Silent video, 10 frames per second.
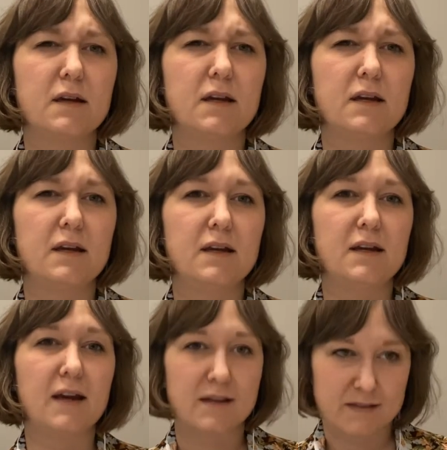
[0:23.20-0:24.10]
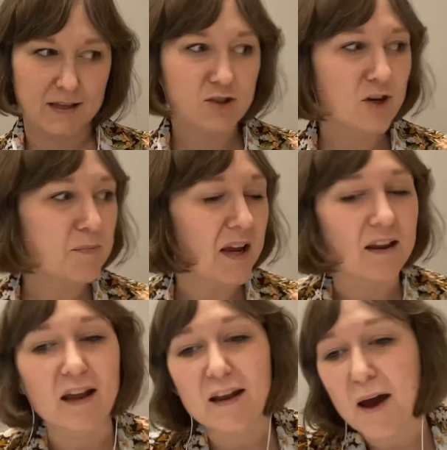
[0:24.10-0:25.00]
yes, that should be
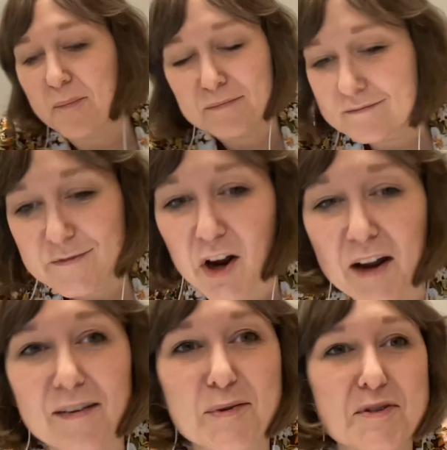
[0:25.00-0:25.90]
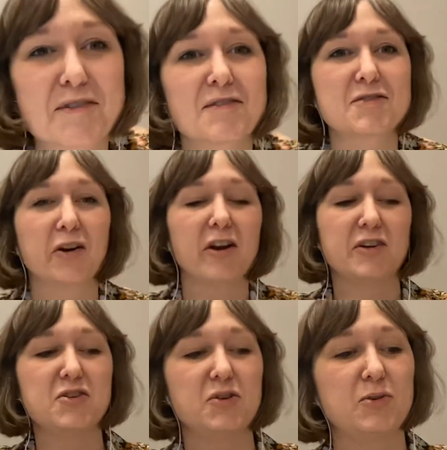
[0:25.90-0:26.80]
it. And sorry, I was starting
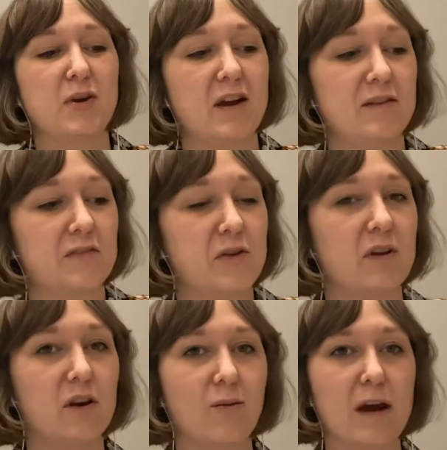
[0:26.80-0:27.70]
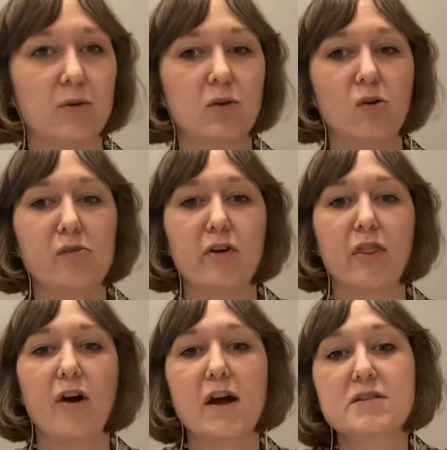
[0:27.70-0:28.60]
to kind of go down a rabbit hole of a
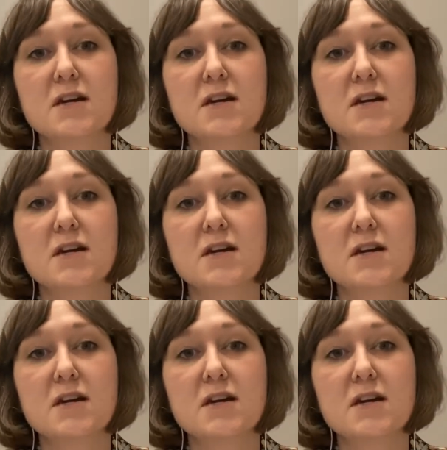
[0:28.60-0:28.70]
thought.